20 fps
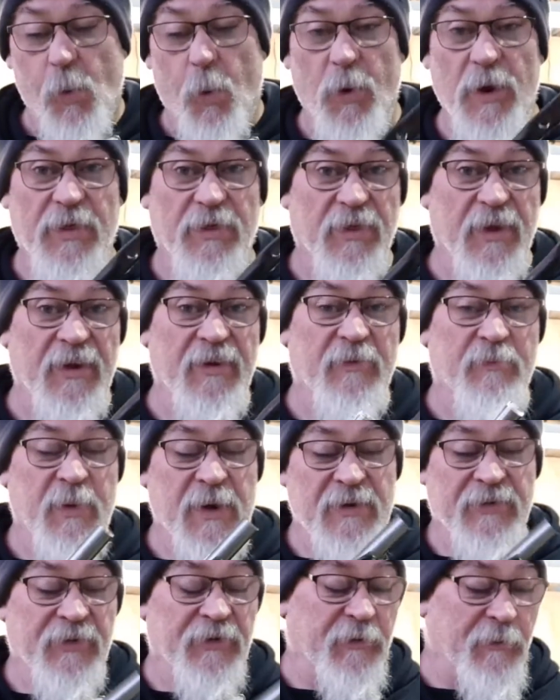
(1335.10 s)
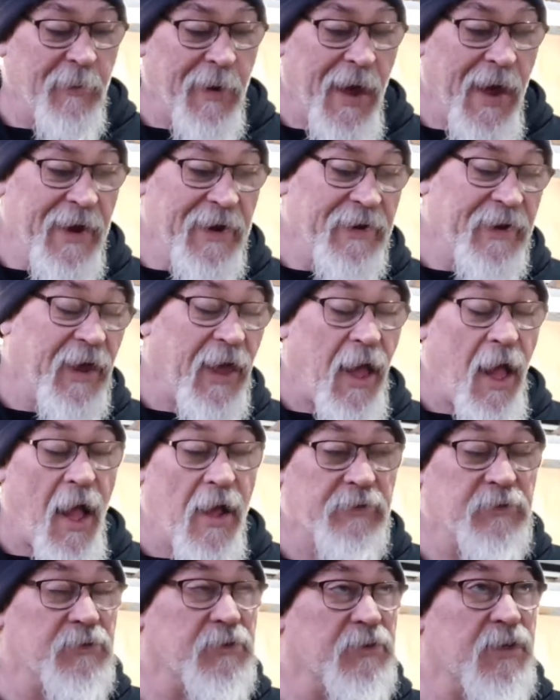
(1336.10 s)
with these pieces made,
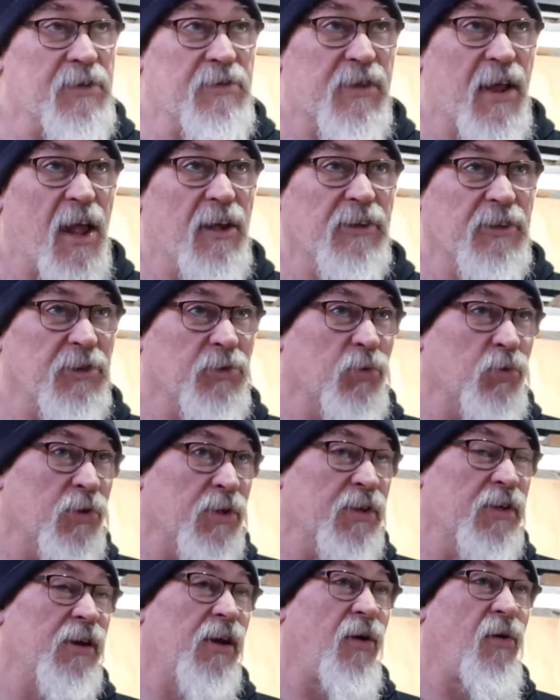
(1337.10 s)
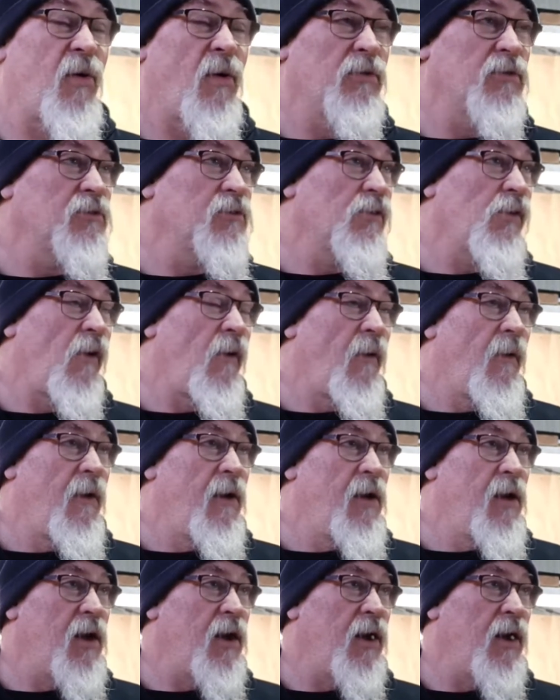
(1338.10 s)
get that sorted.
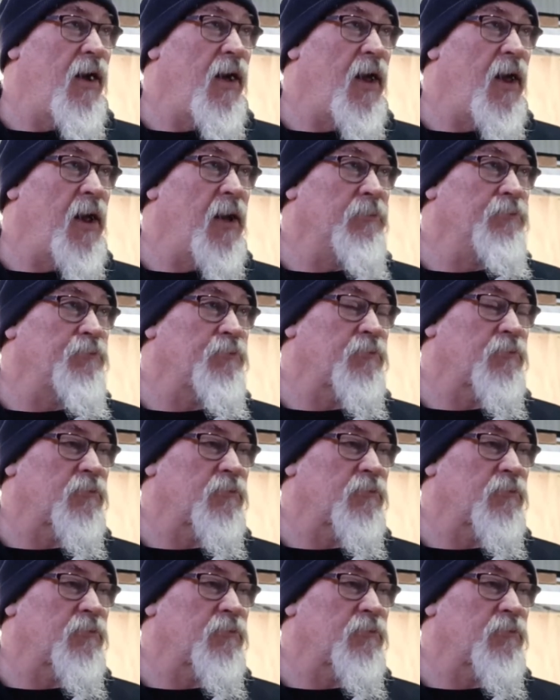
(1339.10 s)
I